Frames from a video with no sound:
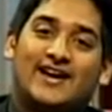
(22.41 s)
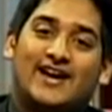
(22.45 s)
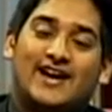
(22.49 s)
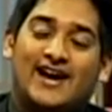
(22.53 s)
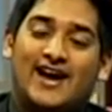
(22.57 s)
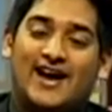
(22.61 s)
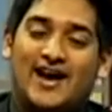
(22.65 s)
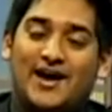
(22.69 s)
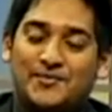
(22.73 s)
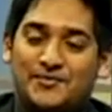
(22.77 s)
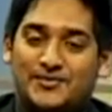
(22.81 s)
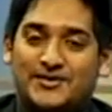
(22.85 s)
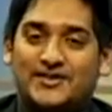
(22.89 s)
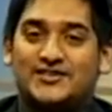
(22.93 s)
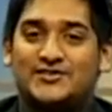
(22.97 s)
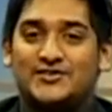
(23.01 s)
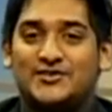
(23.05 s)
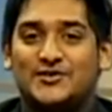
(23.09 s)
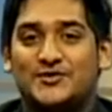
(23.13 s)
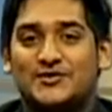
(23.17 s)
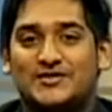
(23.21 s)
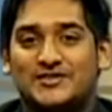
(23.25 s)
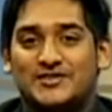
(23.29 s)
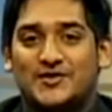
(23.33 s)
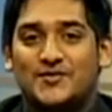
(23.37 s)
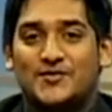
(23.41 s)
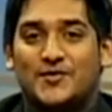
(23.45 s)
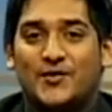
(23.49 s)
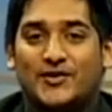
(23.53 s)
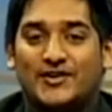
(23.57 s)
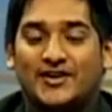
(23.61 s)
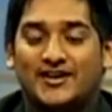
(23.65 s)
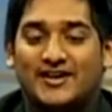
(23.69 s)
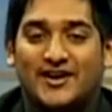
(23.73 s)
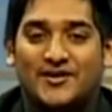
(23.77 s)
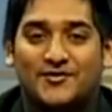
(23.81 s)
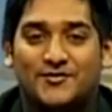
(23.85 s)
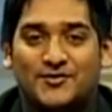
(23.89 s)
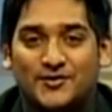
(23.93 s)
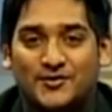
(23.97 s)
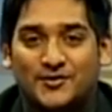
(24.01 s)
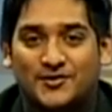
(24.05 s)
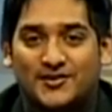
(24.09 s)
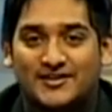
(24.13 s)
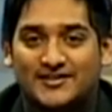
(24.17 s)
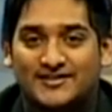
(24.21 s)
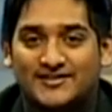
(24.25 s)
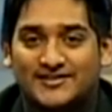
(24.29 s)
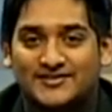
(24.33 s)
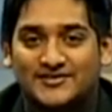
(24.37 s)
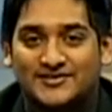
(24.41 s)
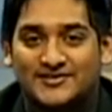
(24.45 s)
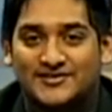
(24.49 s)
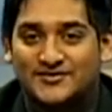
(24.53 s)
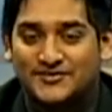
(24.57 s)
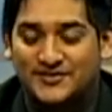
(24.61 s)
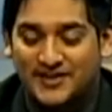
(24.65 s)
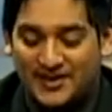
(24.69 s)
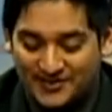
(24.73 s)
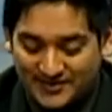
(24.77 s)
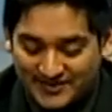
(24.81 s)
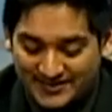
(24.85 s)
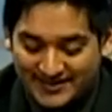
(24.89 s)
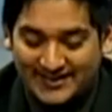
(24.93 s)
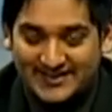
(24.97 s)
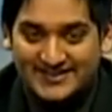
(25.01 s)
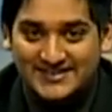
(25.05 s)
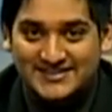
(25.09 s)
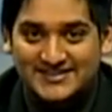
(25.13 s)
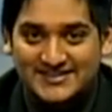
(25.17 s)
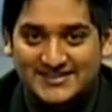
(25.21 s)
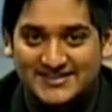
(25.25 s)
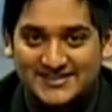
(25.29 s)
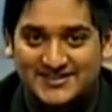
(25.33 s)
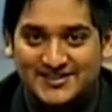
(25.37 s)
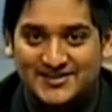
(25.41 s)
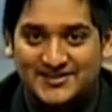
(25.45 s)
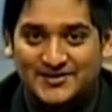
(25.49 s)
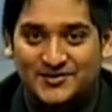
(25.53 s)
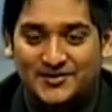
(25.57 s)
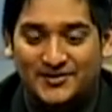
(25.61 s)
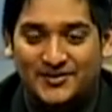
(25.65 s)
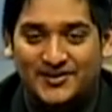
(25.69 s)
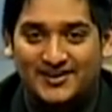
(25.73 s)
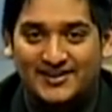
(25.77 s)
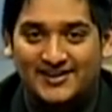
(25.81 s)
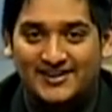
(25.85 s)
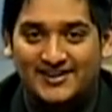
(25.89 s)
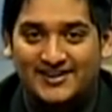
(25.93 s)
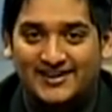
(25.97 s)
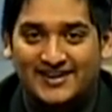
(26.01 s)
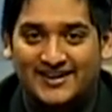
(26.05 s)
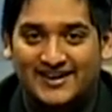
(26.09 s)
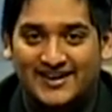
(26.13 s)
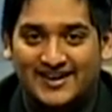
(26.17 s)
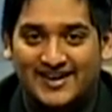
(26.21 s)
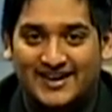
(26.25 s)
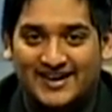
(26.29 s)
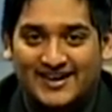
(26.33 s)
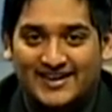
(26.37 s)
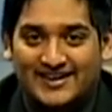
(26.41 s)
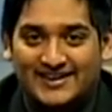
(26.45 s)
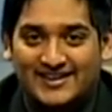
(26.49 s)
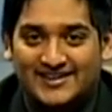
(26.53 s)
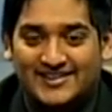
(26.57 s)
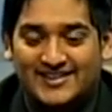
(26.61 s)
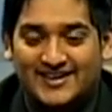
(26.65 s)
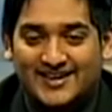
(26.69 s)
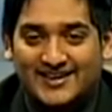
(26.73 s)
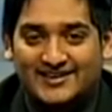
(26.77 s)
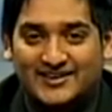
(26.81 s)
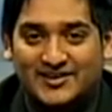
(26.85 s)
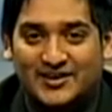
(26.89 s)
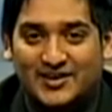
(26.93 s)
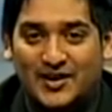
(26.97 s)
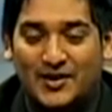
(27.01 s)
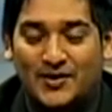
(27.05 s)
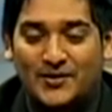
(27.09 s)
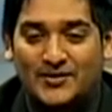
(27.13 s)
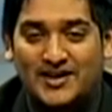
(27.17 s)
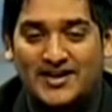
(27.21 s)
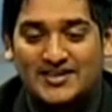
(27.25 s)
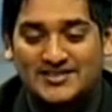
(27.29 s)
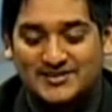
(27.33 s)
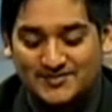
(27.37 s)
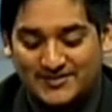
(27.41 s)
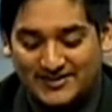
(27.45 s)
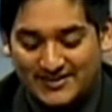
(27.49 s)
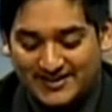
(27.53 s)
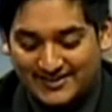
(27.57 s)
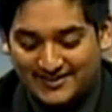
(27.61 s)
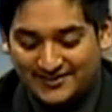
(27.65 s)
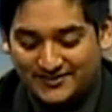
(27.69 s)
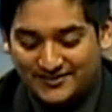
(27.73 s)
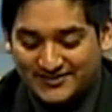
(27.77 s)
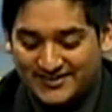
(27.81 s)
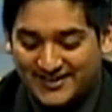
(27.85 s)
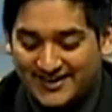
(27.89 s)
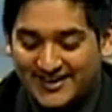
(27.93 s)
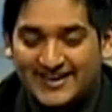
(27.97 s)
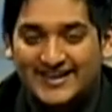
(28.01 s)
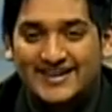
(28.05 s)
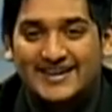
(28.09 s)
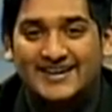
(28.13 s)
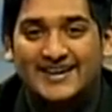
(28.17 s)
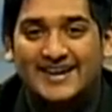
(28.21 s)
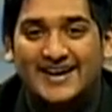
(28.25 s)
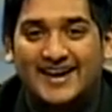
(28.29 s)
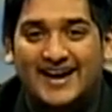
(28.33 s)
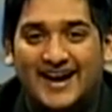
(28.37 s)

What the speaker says: Happy Tuesday morning, everyone. It's very nice to see you all. That cloud has been lifted.